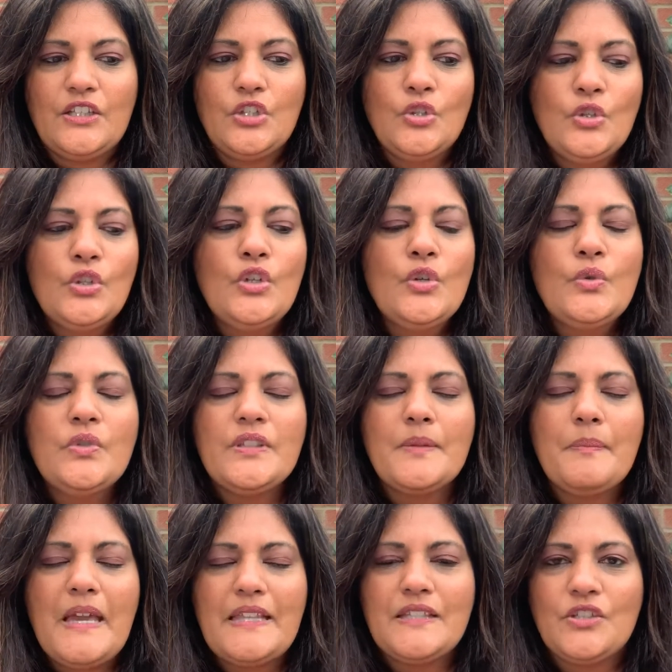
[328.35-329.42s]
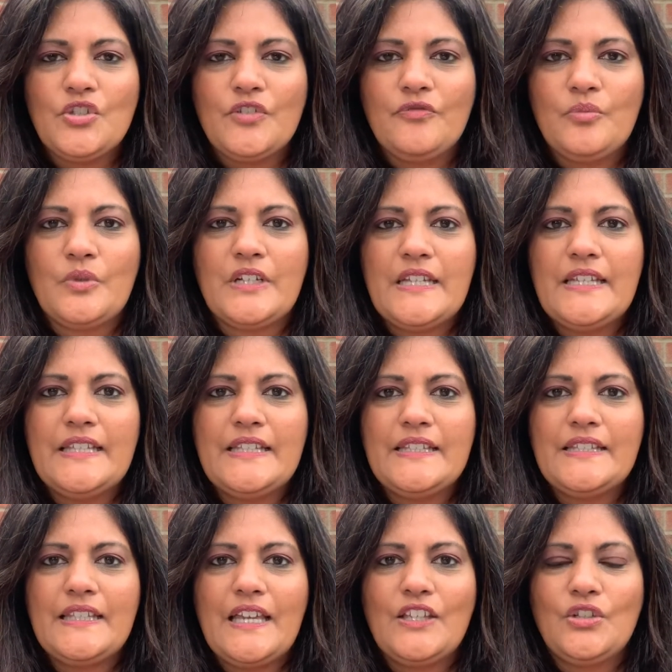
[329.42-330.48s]
You lose the message of what it
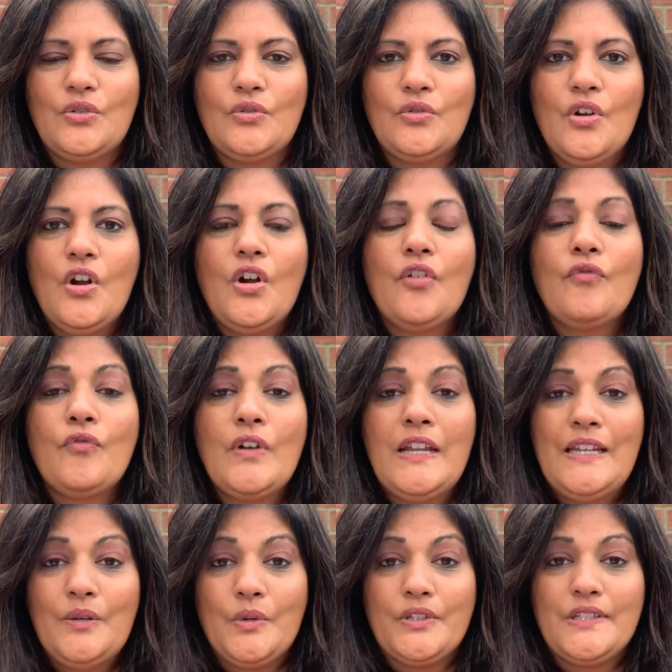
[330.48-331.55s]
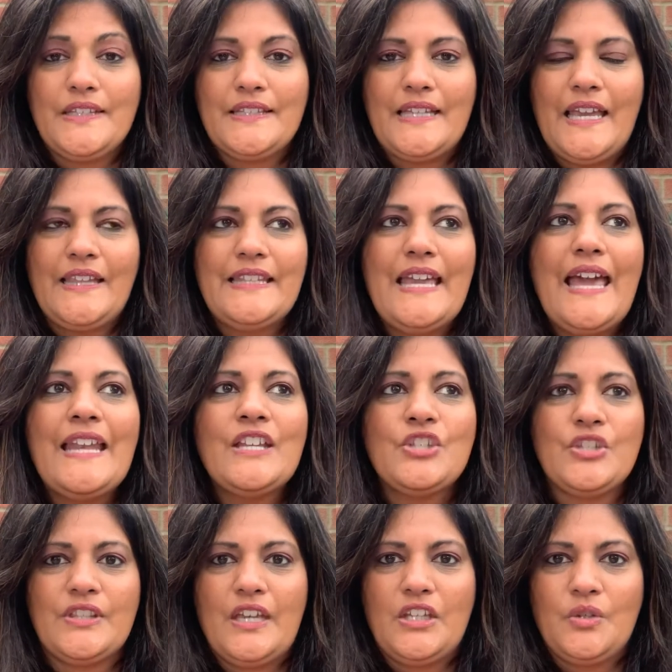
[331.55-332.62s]
is that you really want to say and the
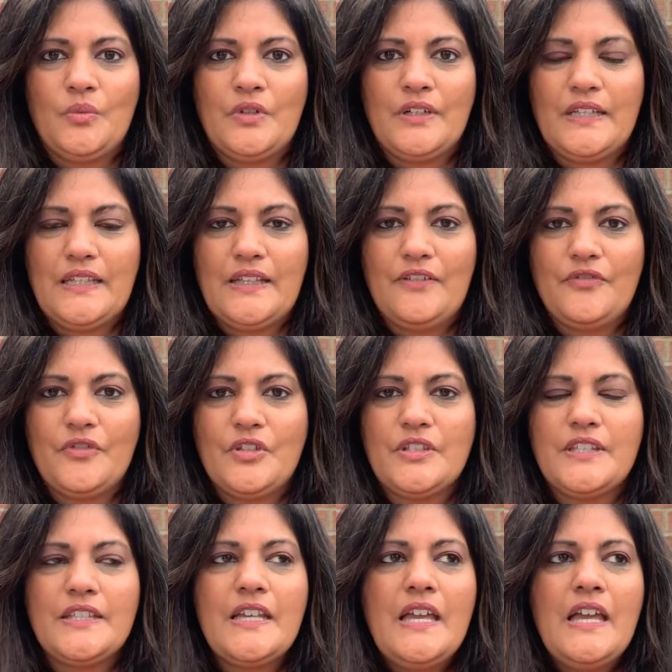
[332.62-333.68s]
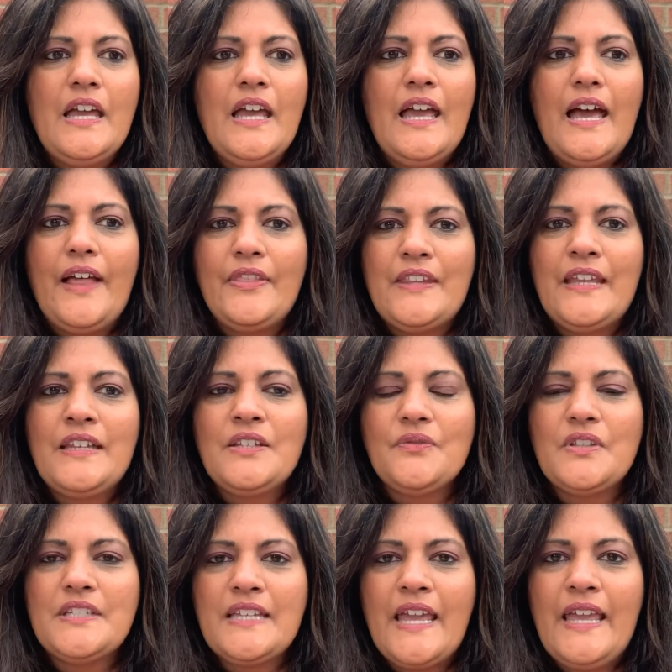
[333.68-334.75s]
energy that you want to give. Because at the end of
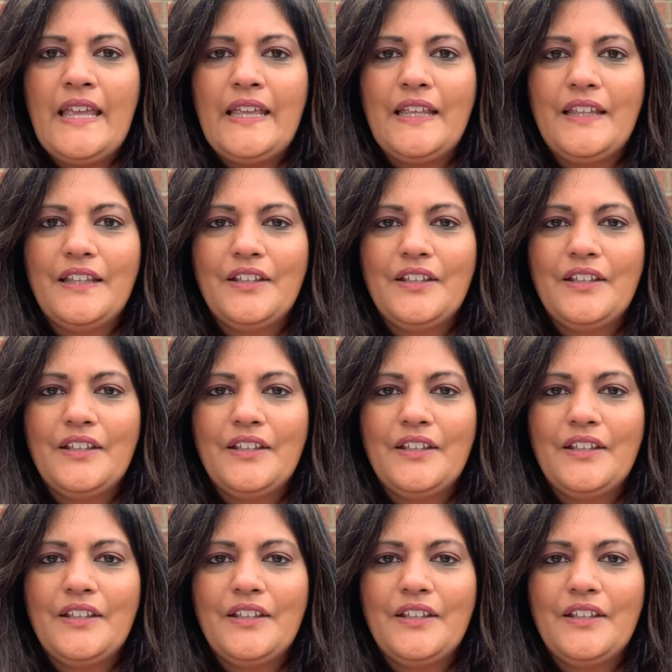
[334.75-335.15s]
the day,